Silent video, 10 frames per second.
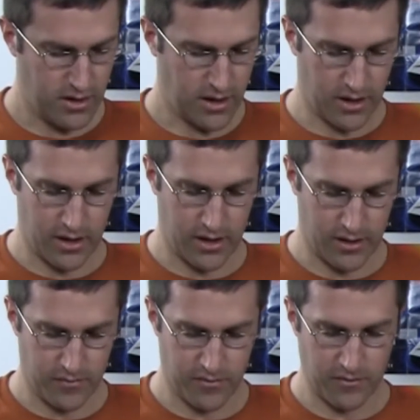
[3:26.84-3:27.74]

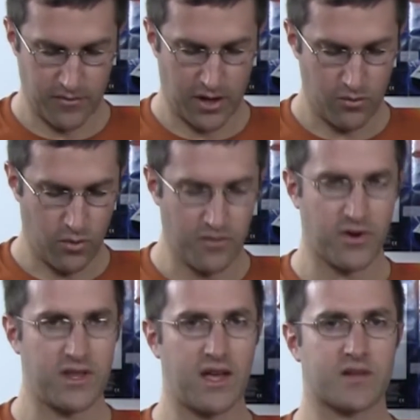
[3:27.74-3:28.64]
Uh,
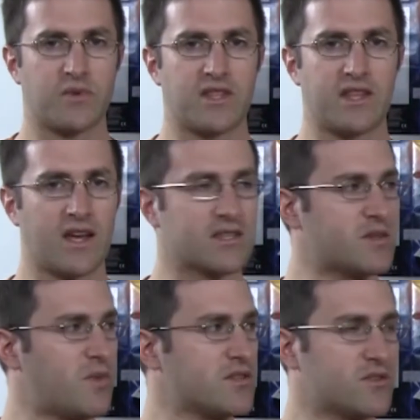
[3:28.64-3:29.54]
Wolverine and the X Men. The next
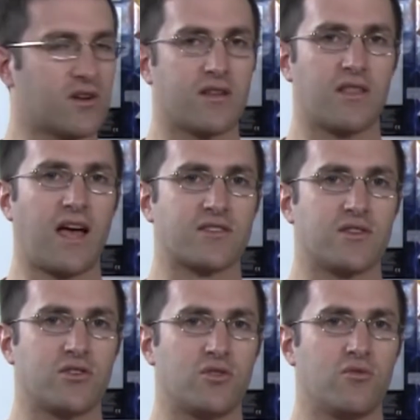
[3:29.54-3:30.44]
semester started last
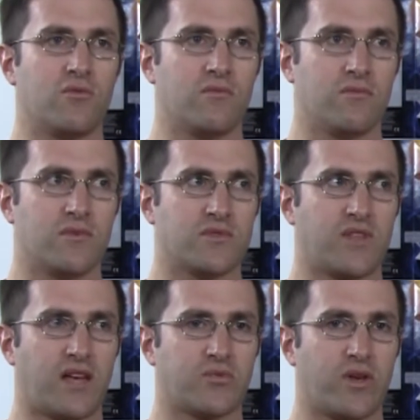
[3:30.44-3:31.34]
issue was
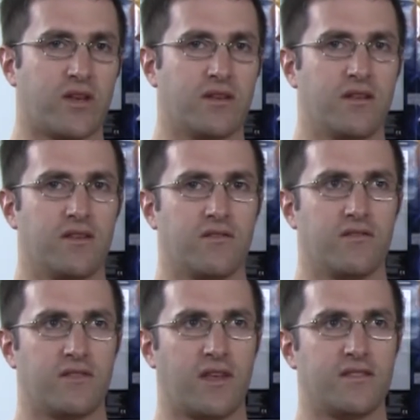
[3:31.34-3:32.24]
last week
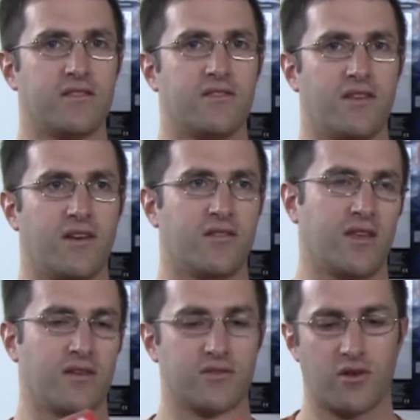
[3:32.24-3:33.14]
then, uh,
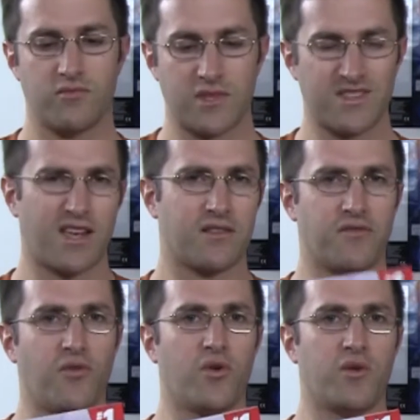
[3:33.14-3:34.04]
yeah, so it's
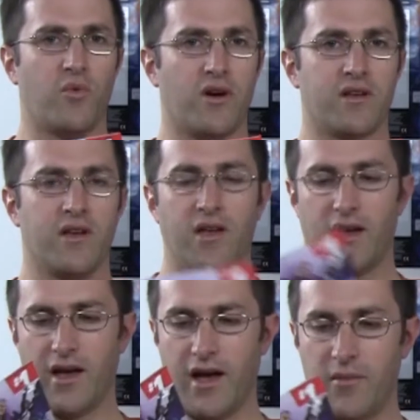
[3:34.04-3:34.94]
technically 41.
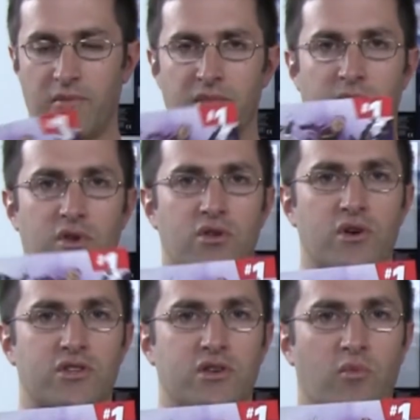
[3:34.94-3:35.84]
Um, but new
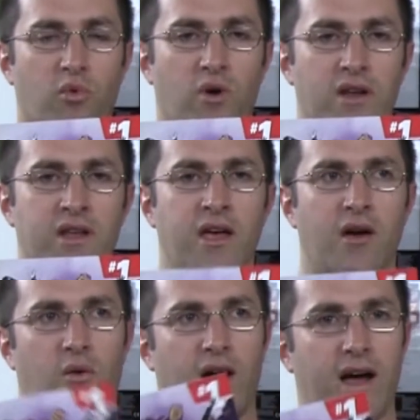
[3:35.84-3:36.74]
issue number one,
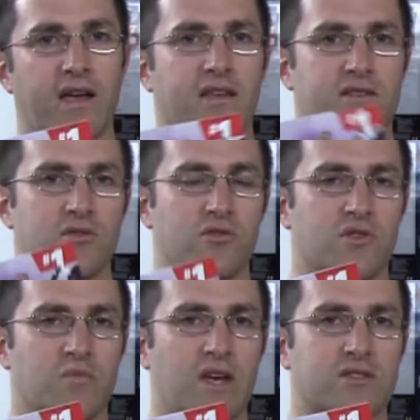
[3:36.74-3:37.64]
why? It's a new
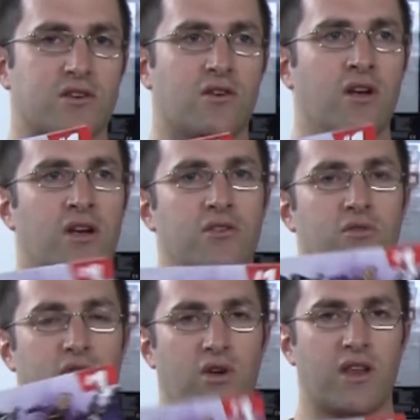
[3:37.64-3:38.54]
semester,
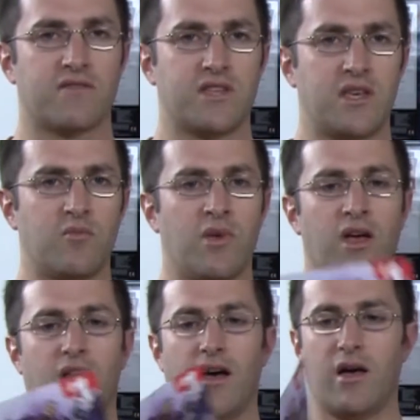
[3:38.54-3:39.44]
new creative team.
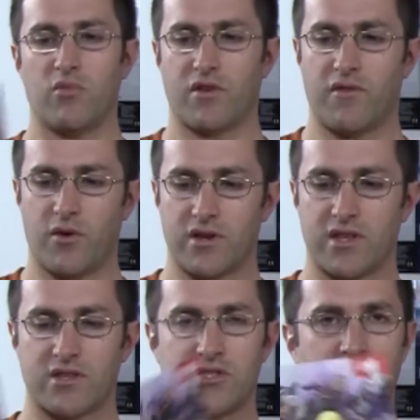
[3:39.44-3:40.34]
Uh, I'm looking forward to
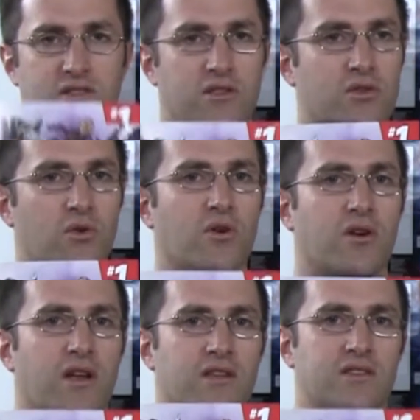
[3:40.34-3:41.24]
this. Jason
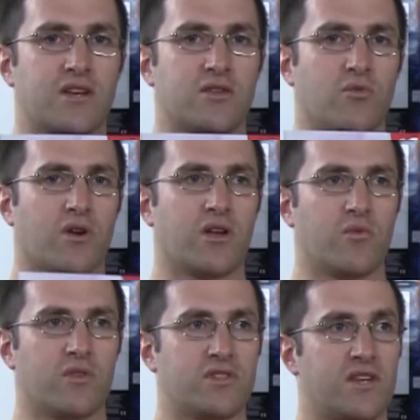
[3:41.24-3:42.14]
Latour is actually
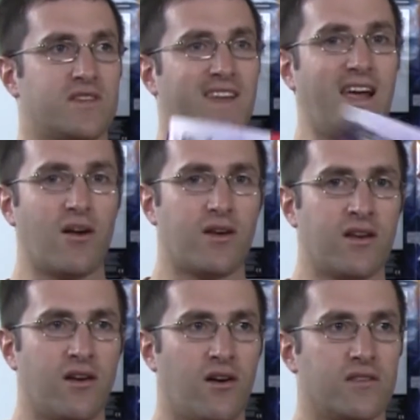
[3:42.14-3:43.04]
working with Jason
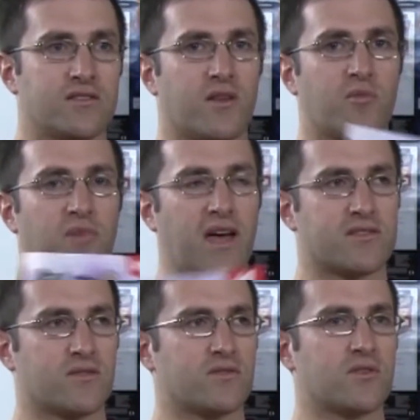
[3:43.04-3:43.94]
Aaron on Southern
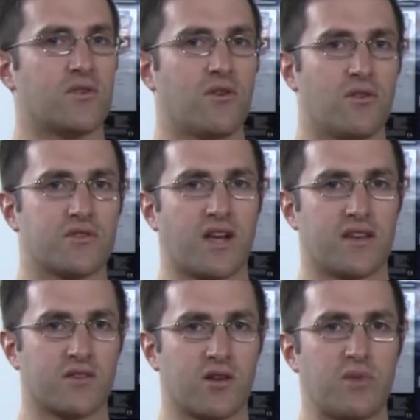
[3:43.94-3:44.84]
Bastards, so you know those
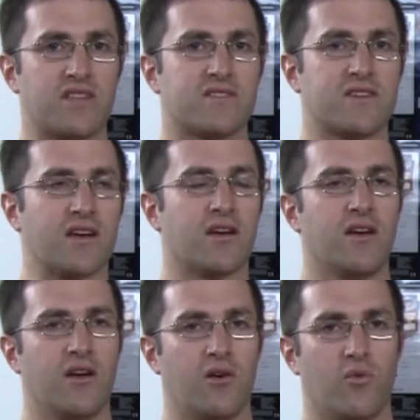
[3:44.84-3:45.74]
guys are going to be in sync
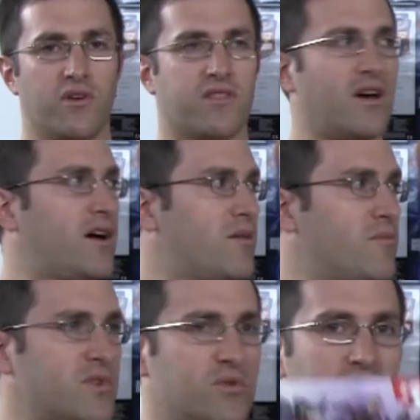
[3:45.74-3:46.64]
with um,
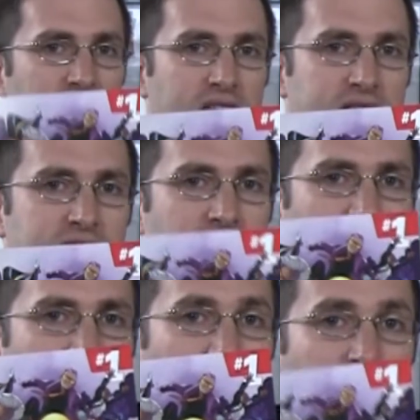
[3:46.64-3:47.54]
between this
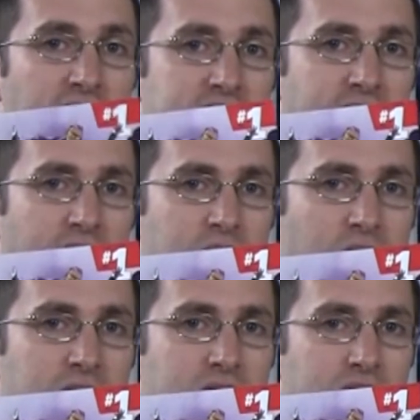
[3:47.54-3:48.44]
and Amazing
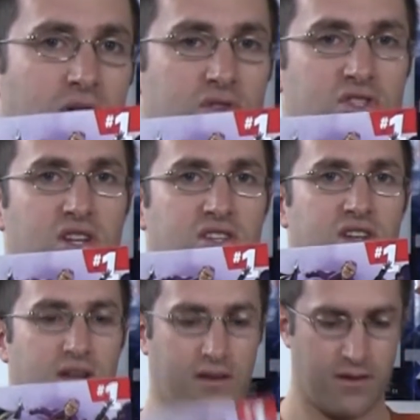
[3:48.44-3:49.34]
X-Men. So, cha-ching.